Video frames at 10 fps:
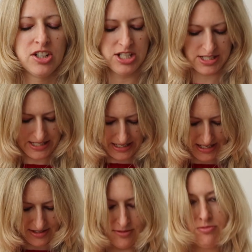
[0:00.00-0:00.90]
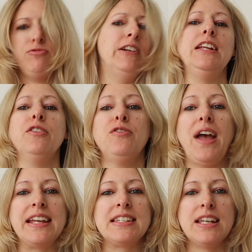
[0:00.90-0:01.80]
I just think it's really
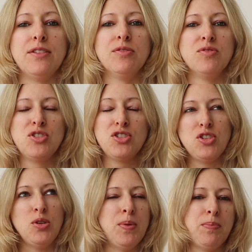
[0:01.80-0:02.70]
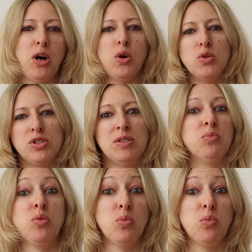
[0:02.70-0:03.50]
effective and super bold in